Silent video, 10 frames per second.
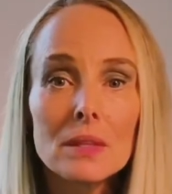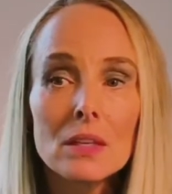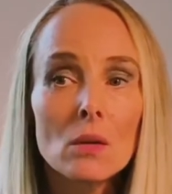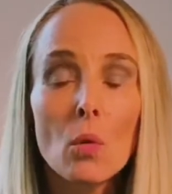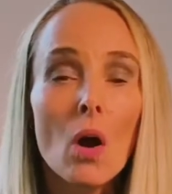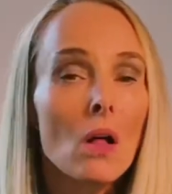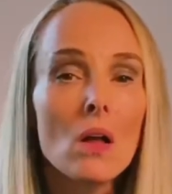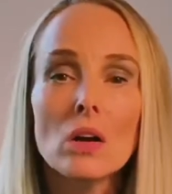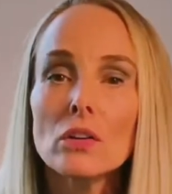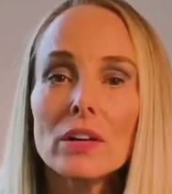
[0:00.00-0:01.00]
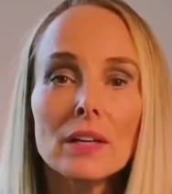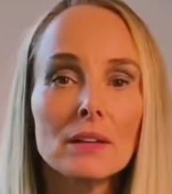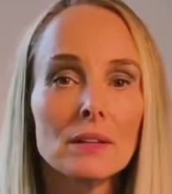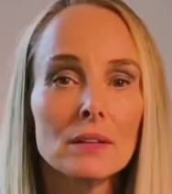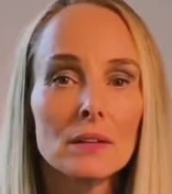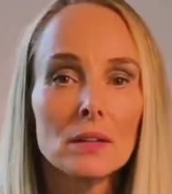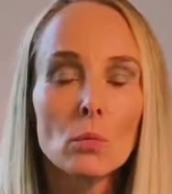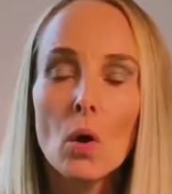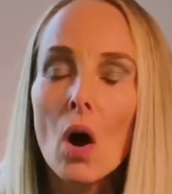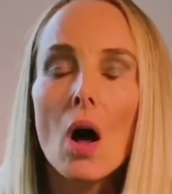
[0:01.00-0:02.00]
We're all hungry.
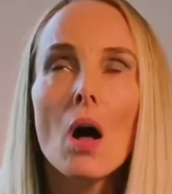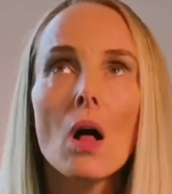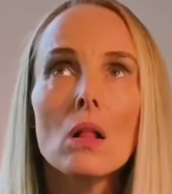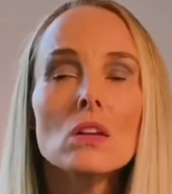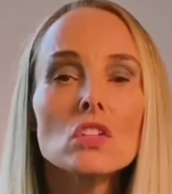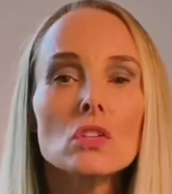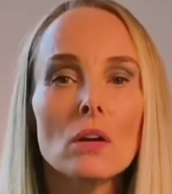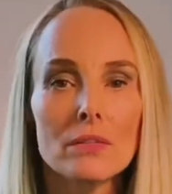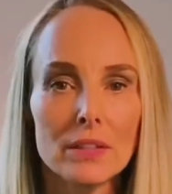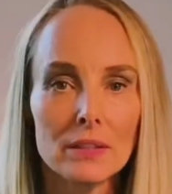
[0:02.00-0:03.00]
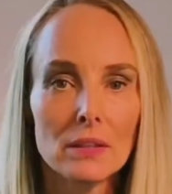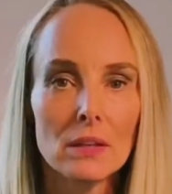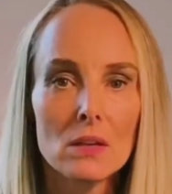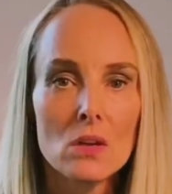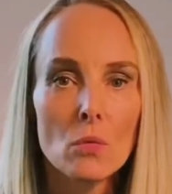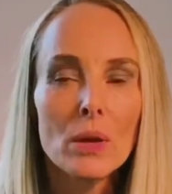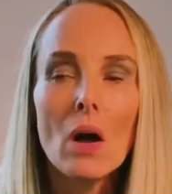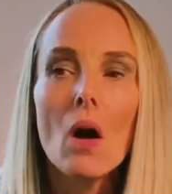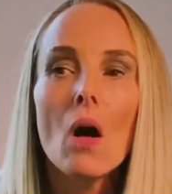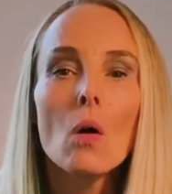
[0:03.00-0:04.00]
We're all starving. We
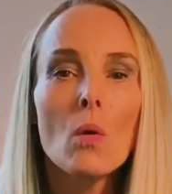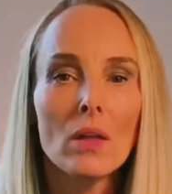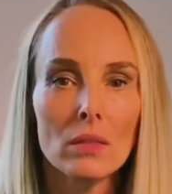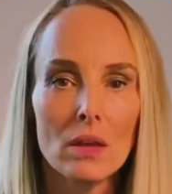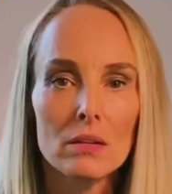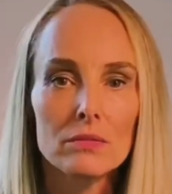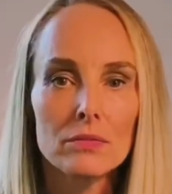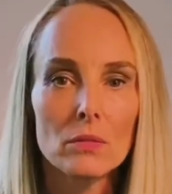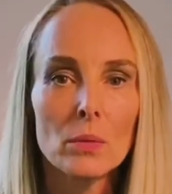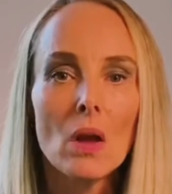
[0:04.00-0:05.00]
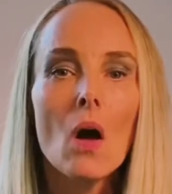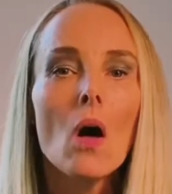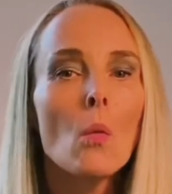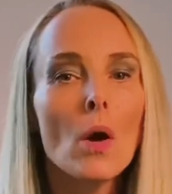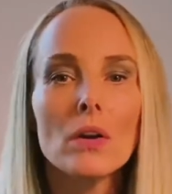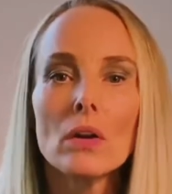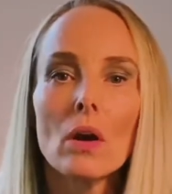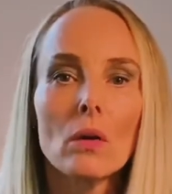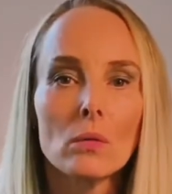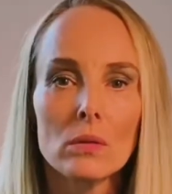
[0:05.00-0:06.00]
all want love. We all want to
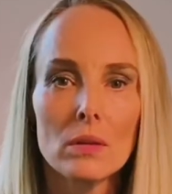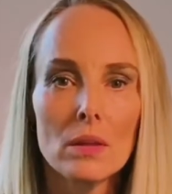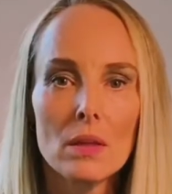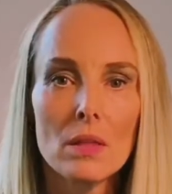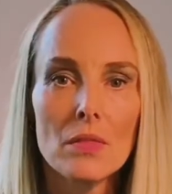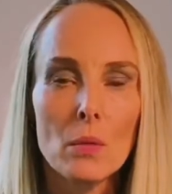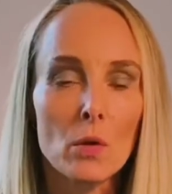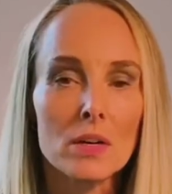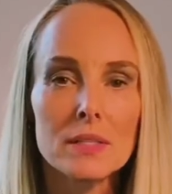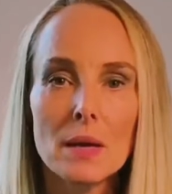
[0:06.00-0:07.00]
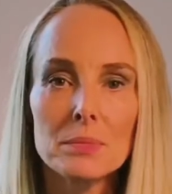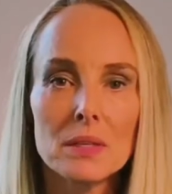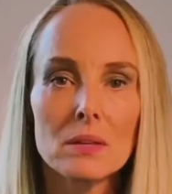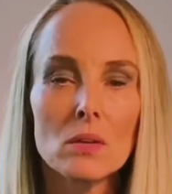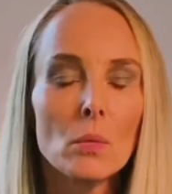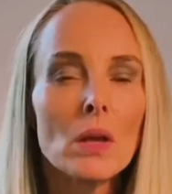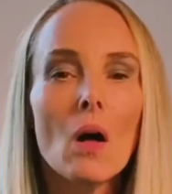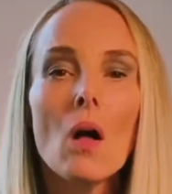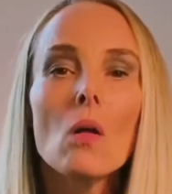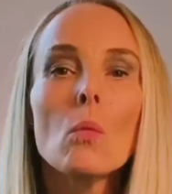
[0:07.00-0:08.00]
know that we're accepted. We
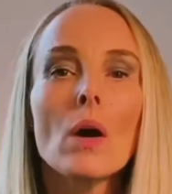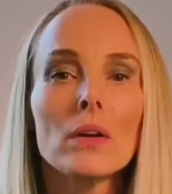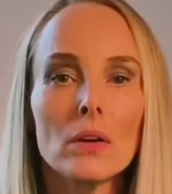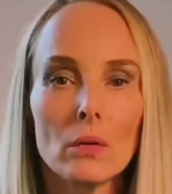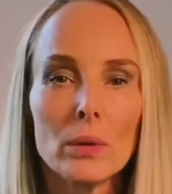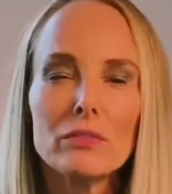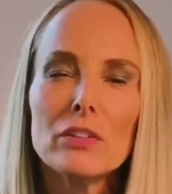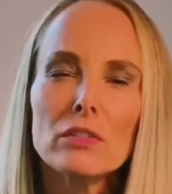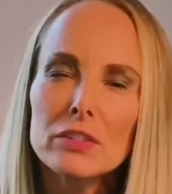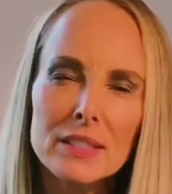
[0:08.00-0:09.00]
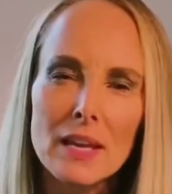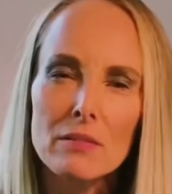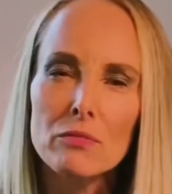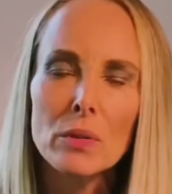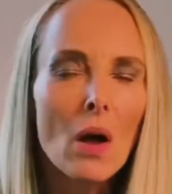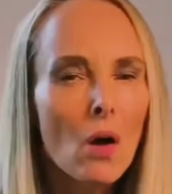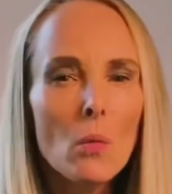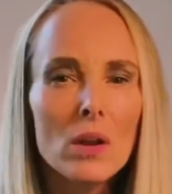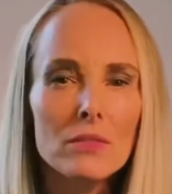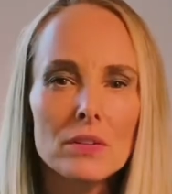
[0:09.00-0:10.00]
all want to know, we feel safe. We all
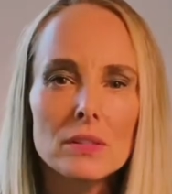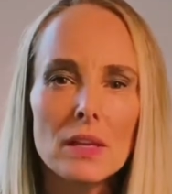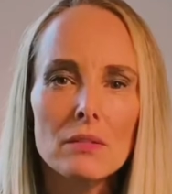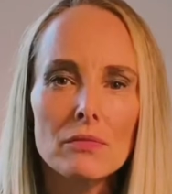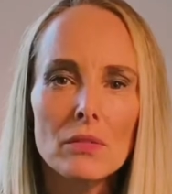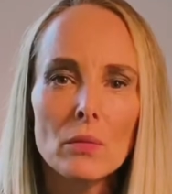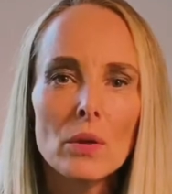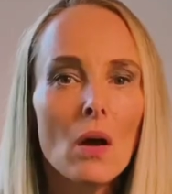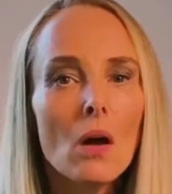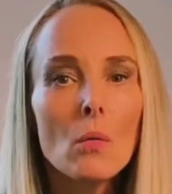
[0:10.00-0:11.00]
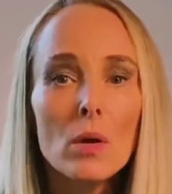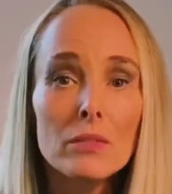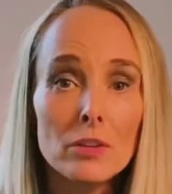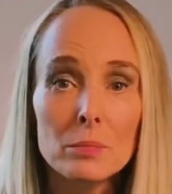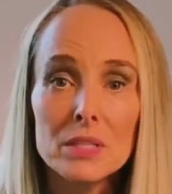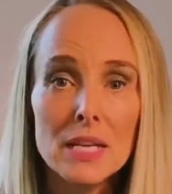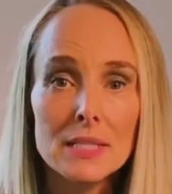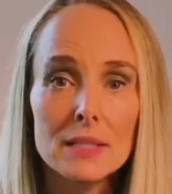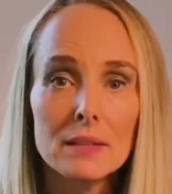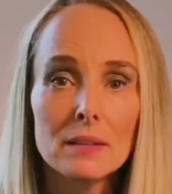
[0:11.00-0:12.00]
want to feel safe. We all want to feel
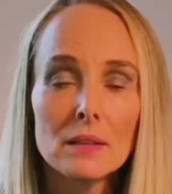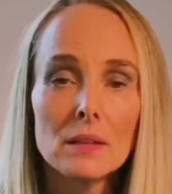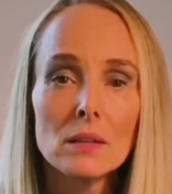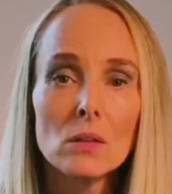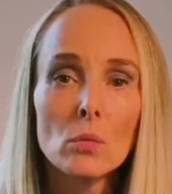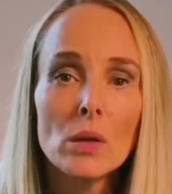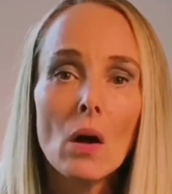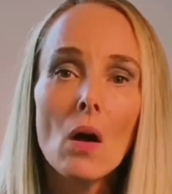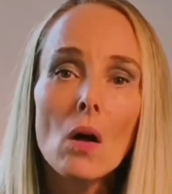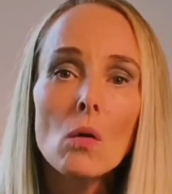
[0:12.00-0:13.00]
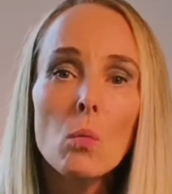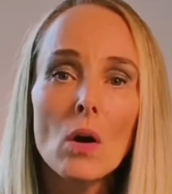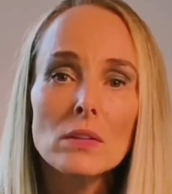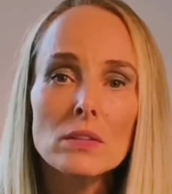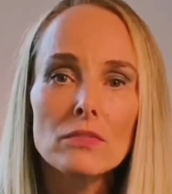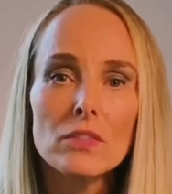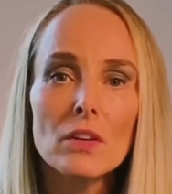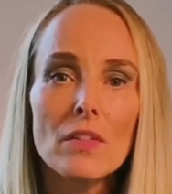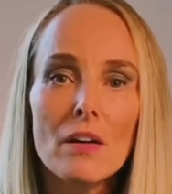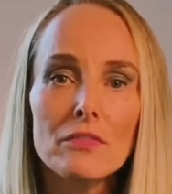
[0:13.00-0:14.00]
protected. We all want to feel
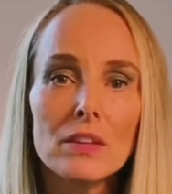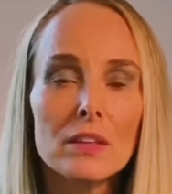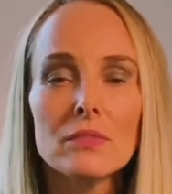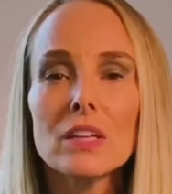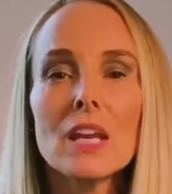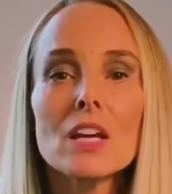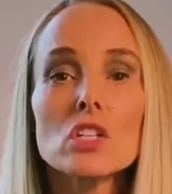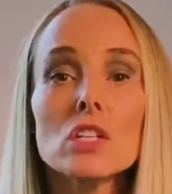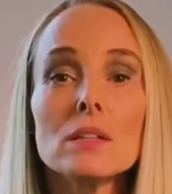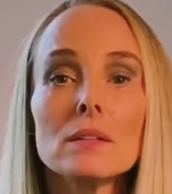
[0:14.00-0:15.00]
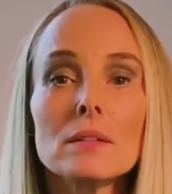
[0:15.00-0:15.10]
that feeling of connection.